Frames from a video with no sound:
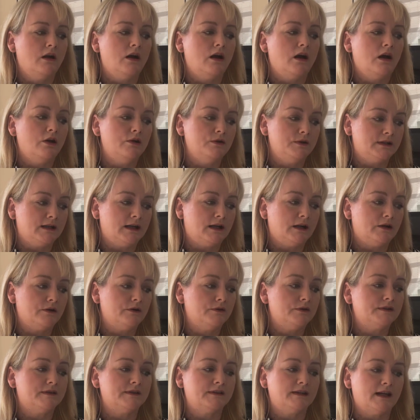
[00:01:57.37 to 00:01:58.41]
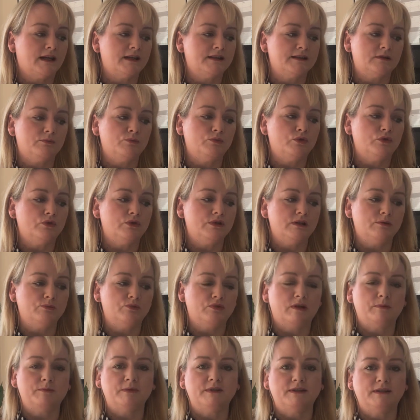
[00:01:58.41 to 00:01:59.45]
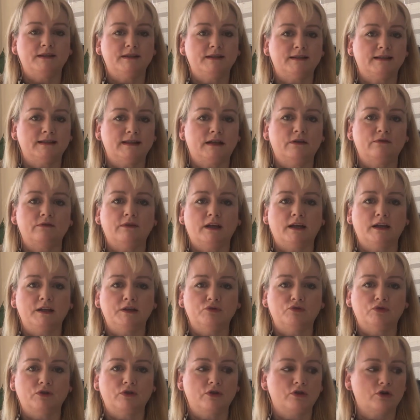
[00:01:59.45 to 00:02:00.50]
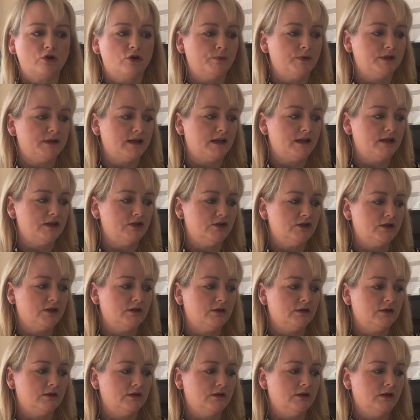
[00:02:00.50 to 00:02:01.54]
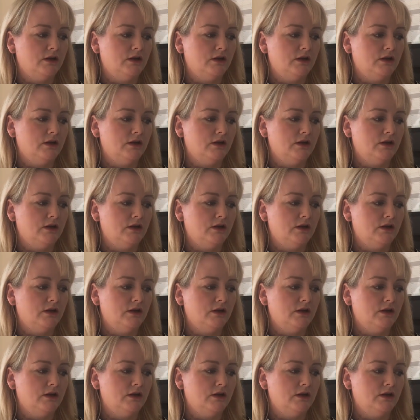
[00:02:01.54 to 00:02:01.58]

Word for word: hotels, guest and boarding premises, and self catering accommodation.